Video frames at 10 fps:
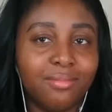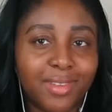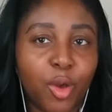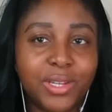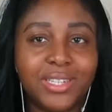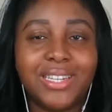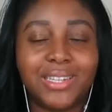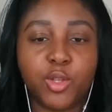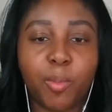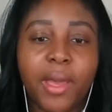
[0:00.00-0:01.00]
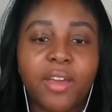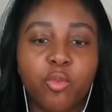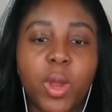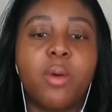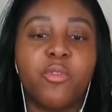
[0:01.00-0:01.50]
I'm going into details, but
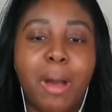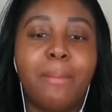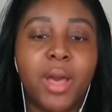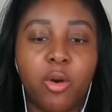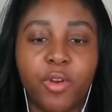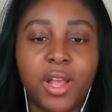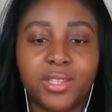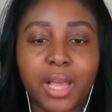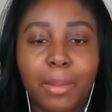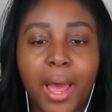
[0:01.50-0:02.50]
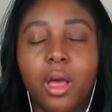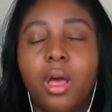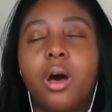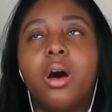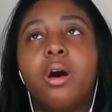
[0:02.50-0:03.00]
even when I'm with my male friends, I'm like,
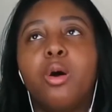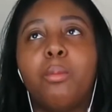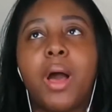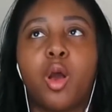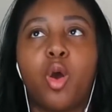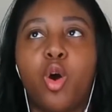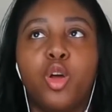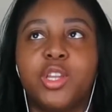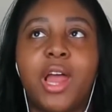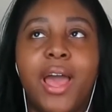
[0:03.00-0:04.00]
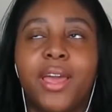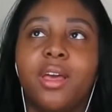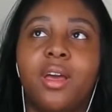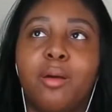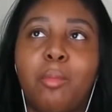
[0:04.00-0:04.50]
oh my gosh,
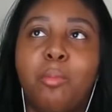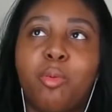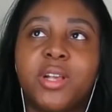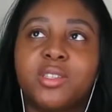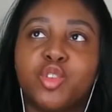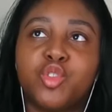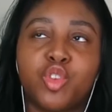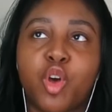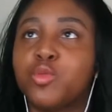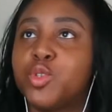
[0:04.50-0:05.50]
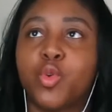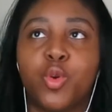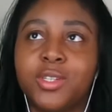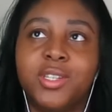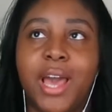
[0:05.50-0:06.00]
like my breasts are so
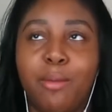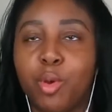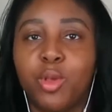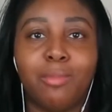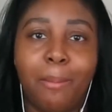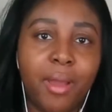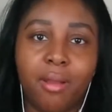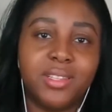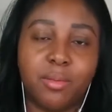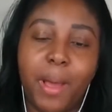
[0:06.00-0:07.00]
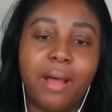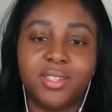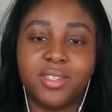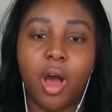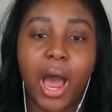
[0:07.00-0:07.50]
sore today because my period's about
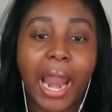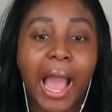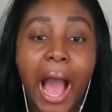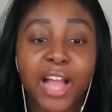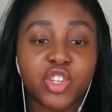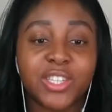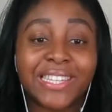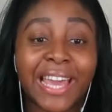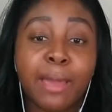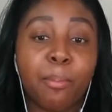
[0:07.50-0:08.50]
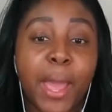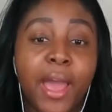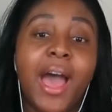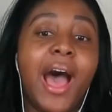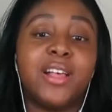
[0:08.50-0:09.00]
to start. Like, I just keep
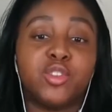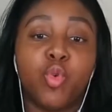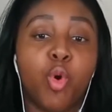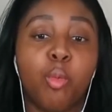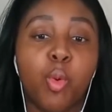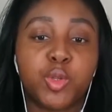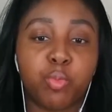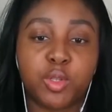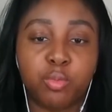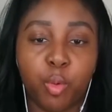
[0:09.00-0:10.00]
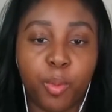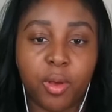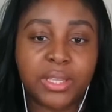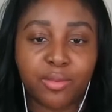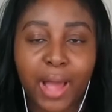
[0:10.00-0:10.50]
it as normal as possible,
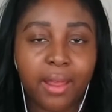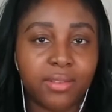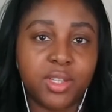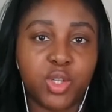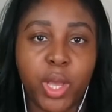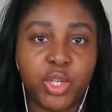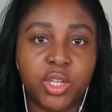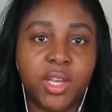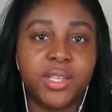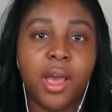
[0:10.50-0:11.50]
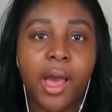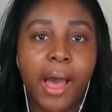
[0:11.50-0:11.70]
because the reality of the situation is,